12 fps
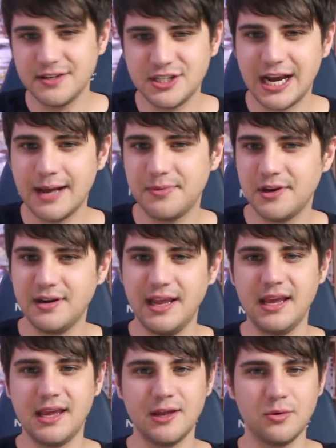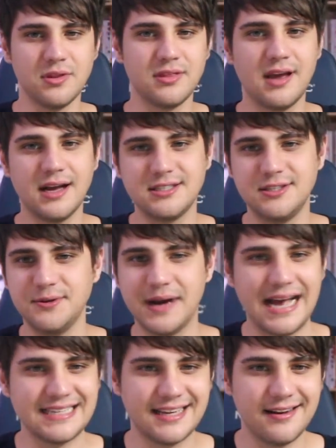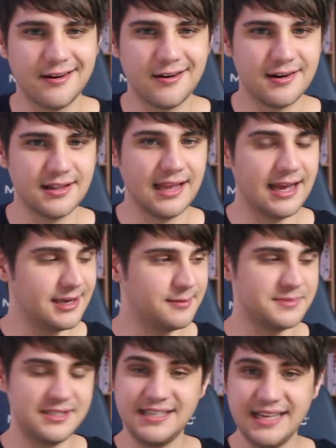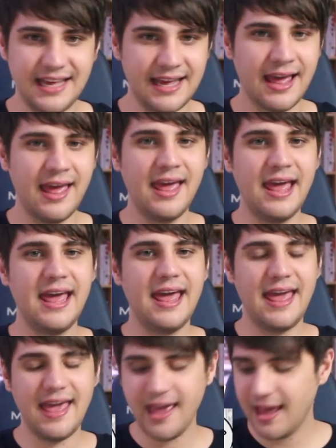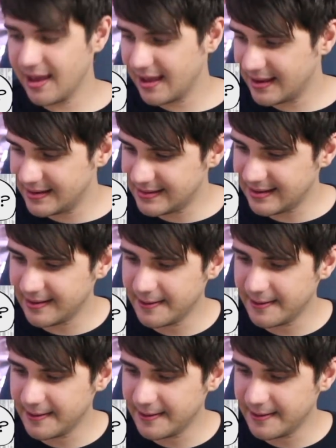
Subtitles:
a chapter naked with Natsu asking her to let him see. And